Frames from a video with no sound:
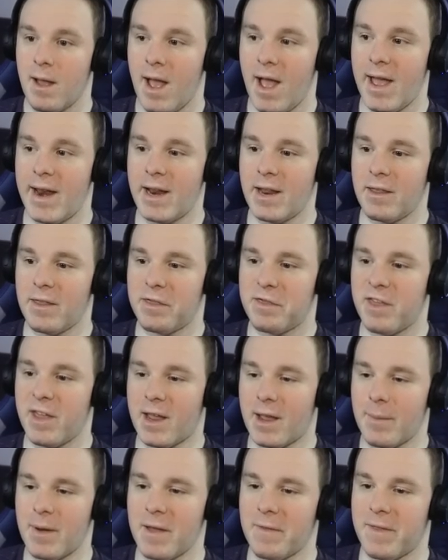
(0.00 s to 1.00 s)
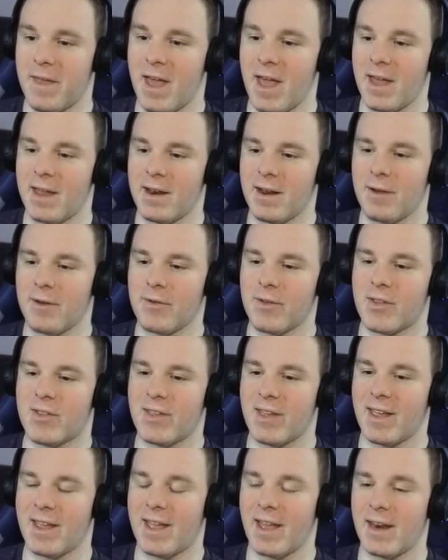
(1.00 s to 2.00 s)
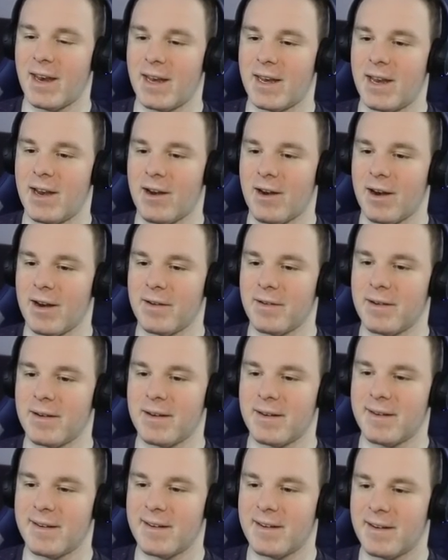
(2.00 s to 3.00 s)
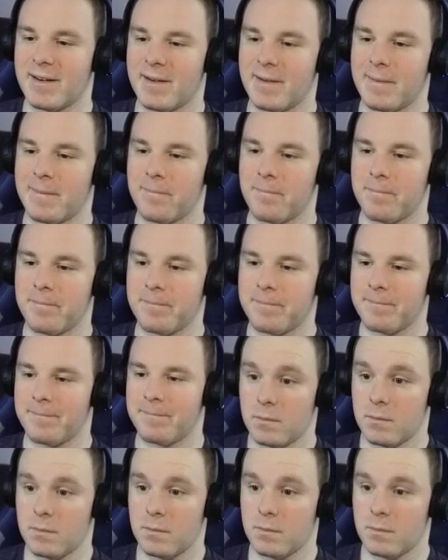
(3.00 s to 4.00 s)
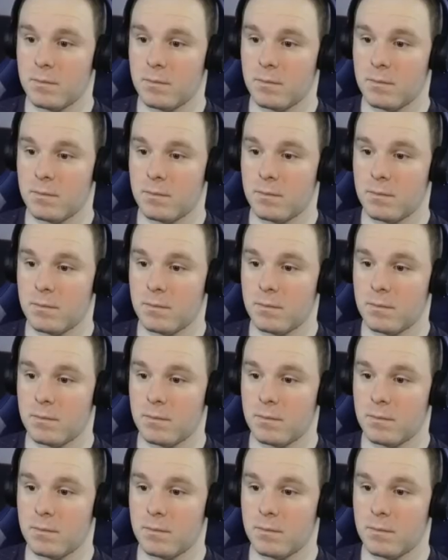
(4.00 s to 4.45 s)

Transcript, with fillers: I didn't think about that. I was like, I didn't hear it. I meant to say. Lights